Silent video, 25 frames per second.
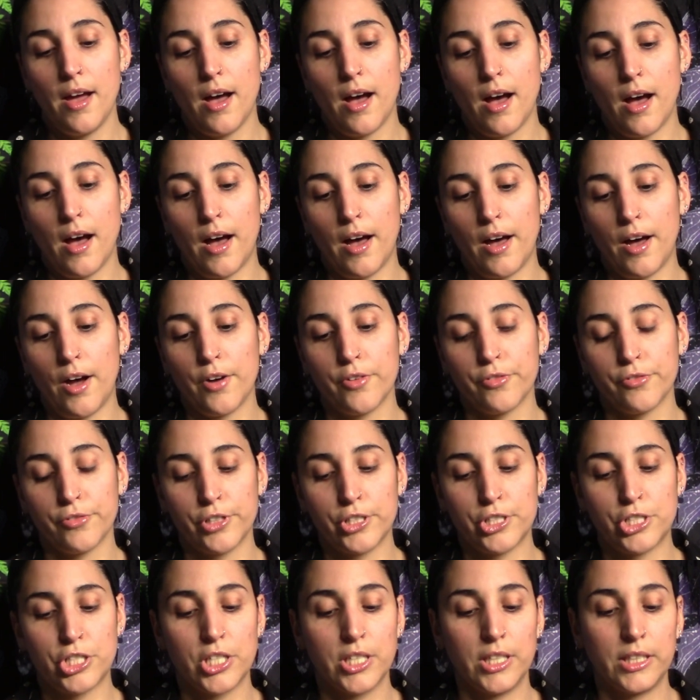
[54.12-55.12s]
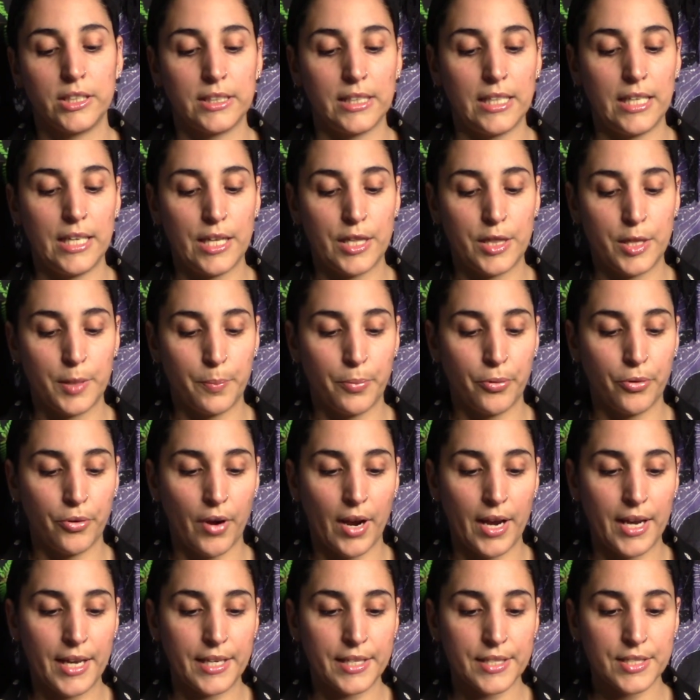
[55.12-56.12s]
Originally the
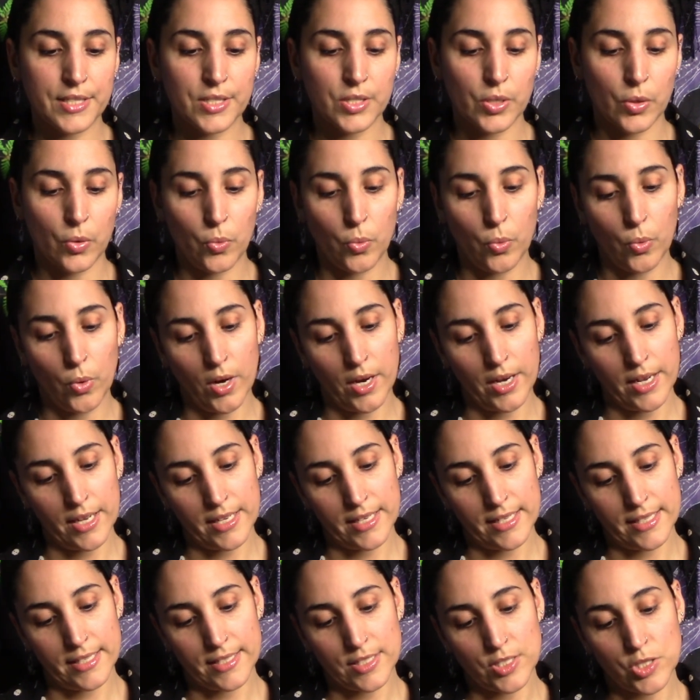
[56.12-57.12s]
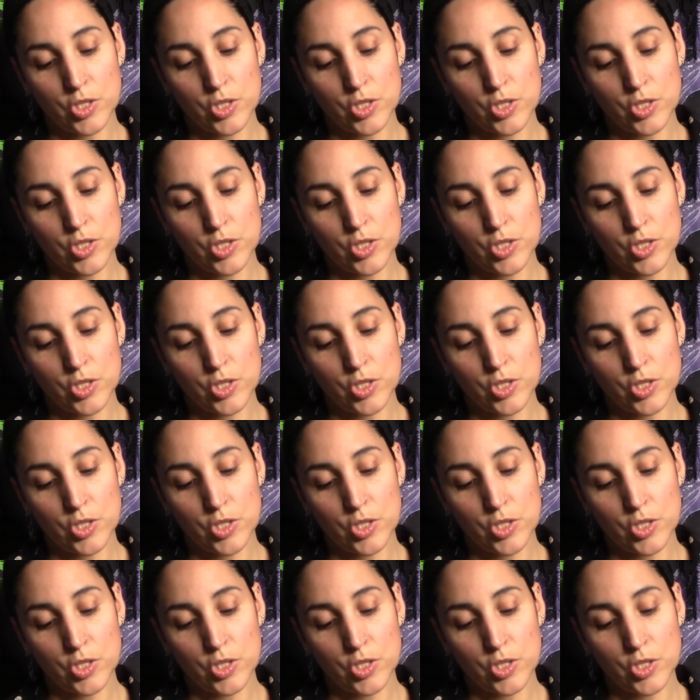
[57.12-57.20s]
price was